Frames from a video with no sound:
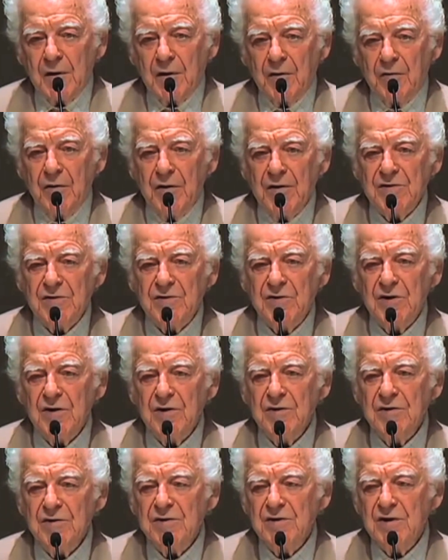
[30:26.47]

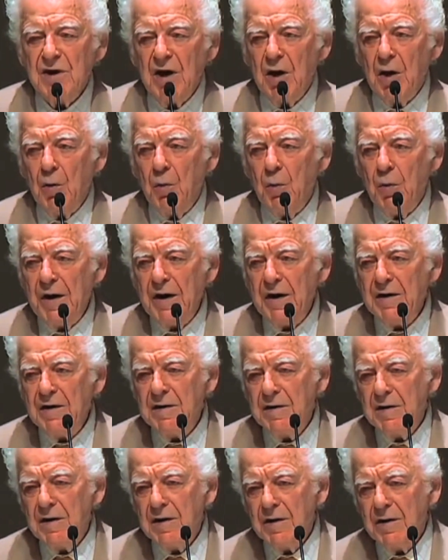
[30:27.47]
Christians
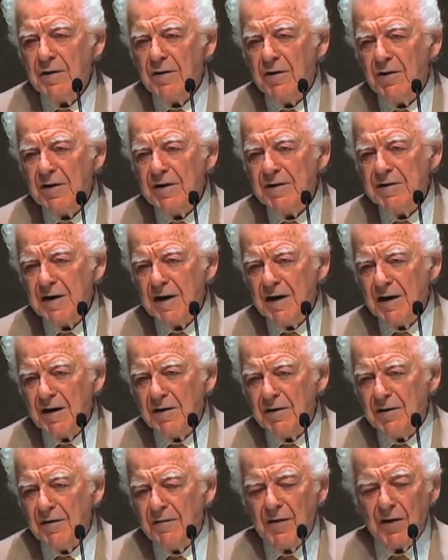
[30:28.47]
await the
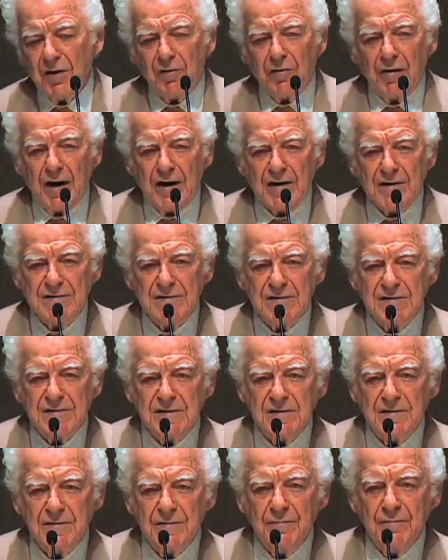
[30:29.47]
return of the
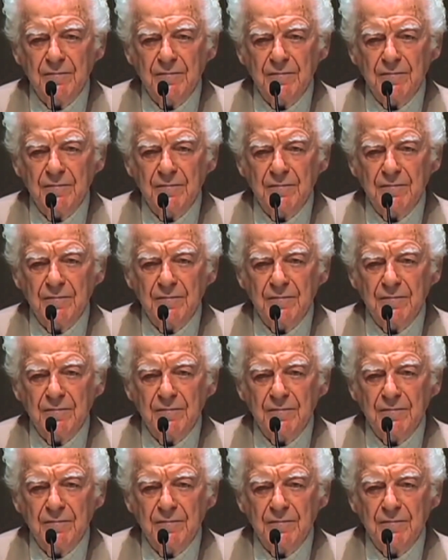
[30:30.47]
Christ.